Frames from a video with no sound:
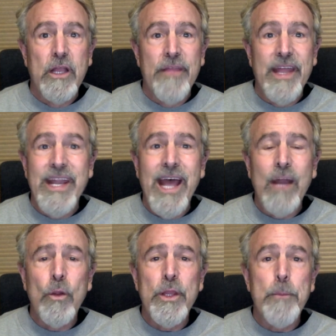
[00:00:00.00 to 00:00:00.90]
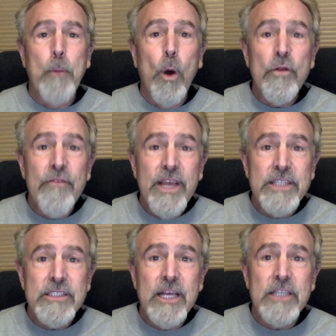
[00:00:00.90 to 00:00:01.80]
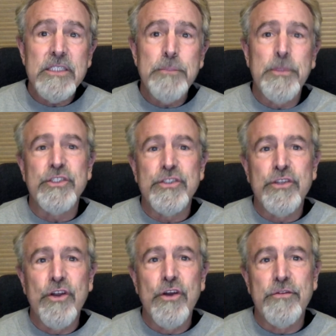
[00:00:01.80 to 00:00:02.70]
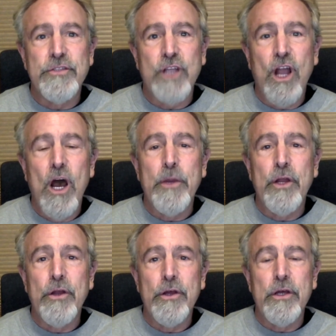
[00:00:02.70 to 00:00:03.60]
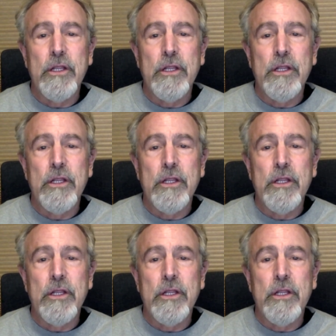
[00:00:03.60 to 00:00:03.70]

that not only motivates us but serves the common good.